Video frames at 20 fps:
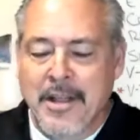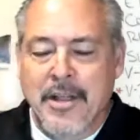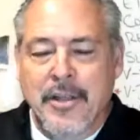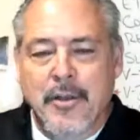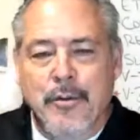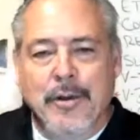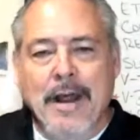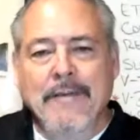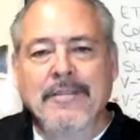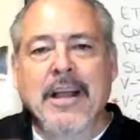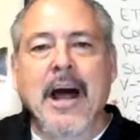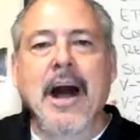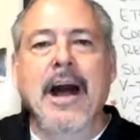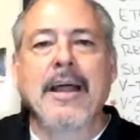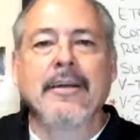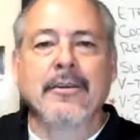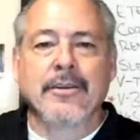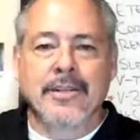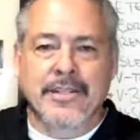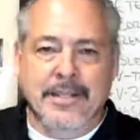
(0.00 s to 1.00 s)
You would have to
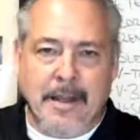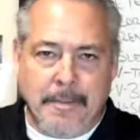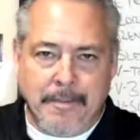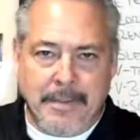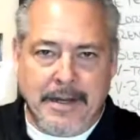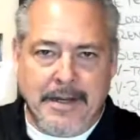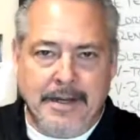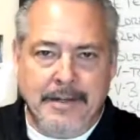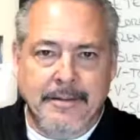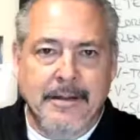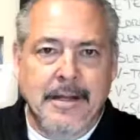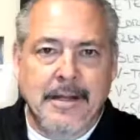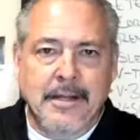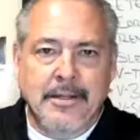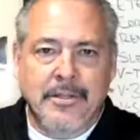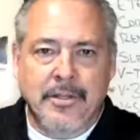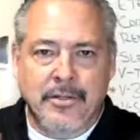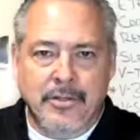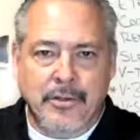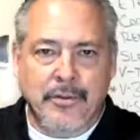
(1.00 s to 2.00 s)
hire somebody
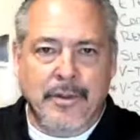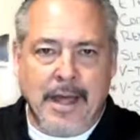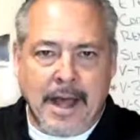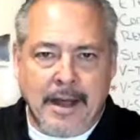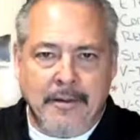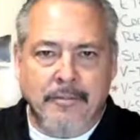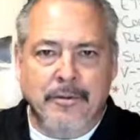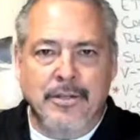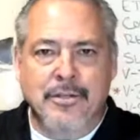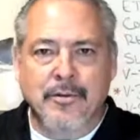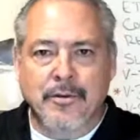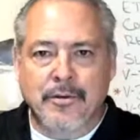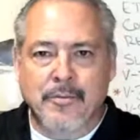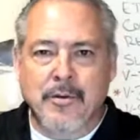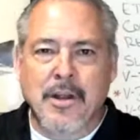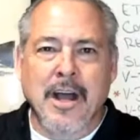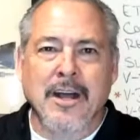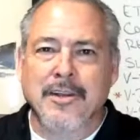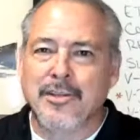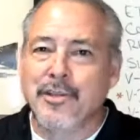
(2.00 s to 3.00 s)
to do that, which would
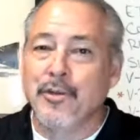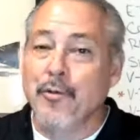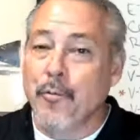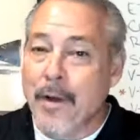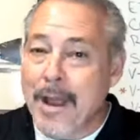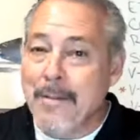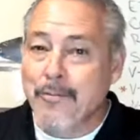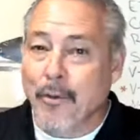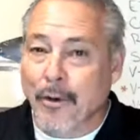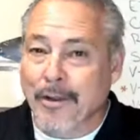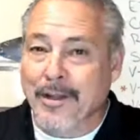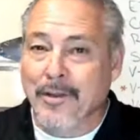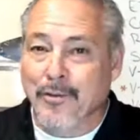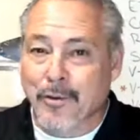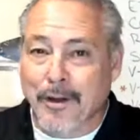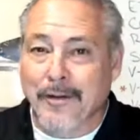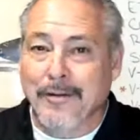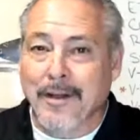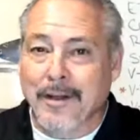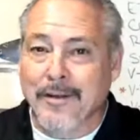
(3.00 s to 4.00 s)
cost you way more than
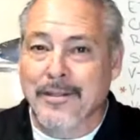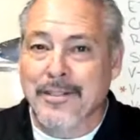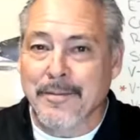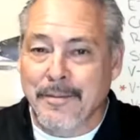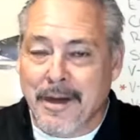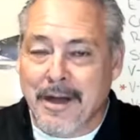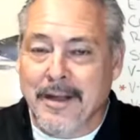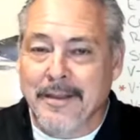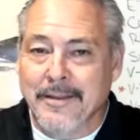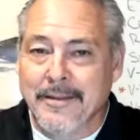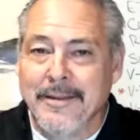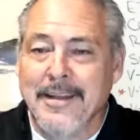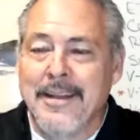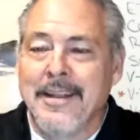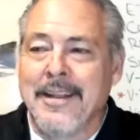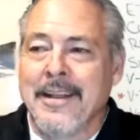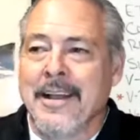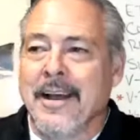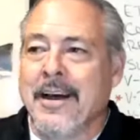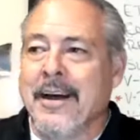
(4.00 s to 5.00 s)
$12 a month,
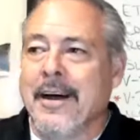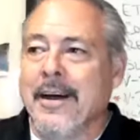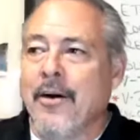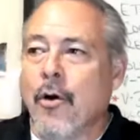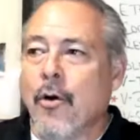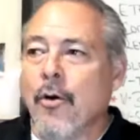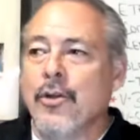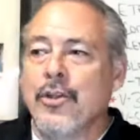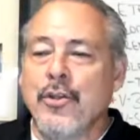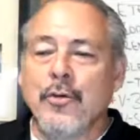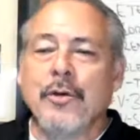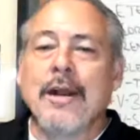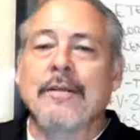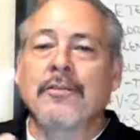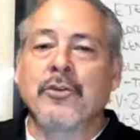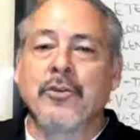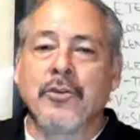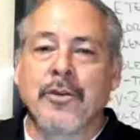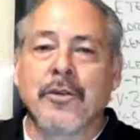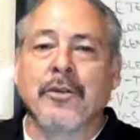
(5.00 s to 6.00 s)
or you would have
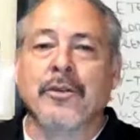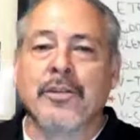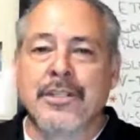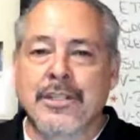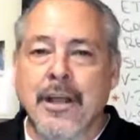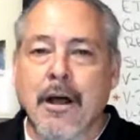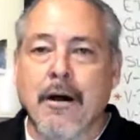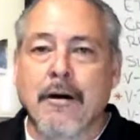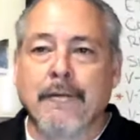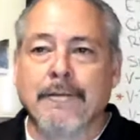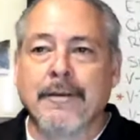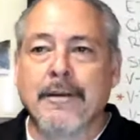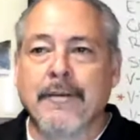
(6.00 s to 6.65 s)
to do it yourself.